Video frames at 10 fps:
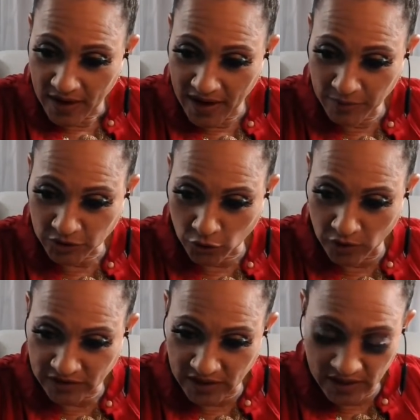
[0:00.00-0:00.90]
Hey, Ms.
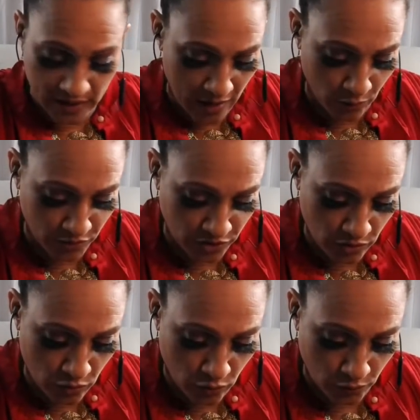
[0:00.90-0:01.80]
Christine, how are
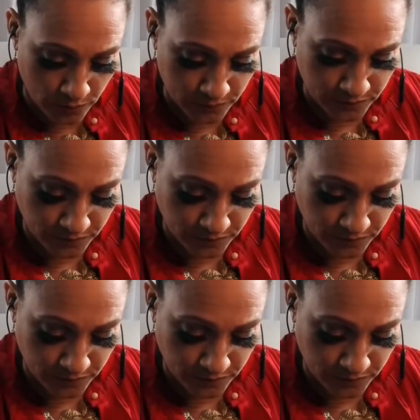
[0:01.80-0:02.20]
you?